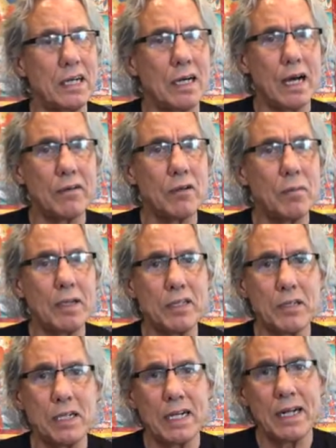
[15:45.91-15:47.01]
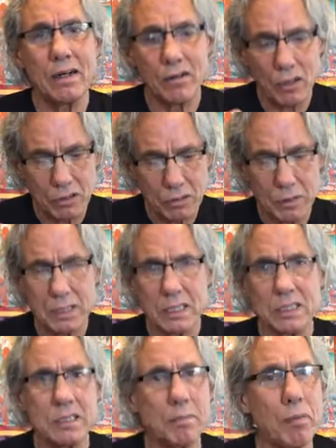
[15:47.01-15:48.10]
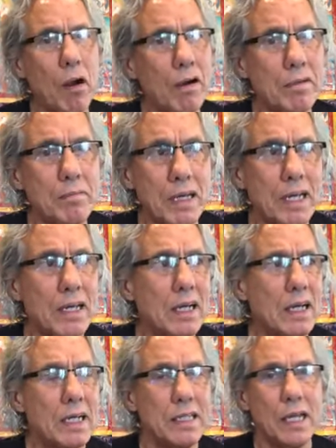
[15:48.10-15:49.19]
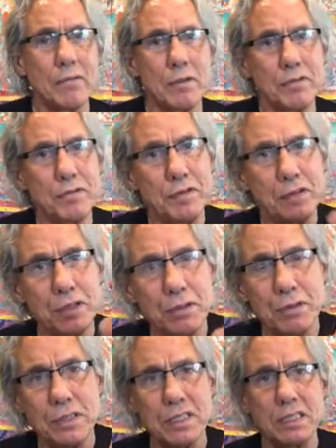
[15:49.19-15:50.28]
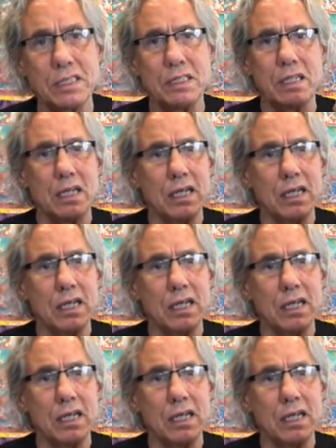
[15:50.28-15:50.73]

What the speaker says: I don't know about you today, and I'll close with this, there's a part of me that refuses,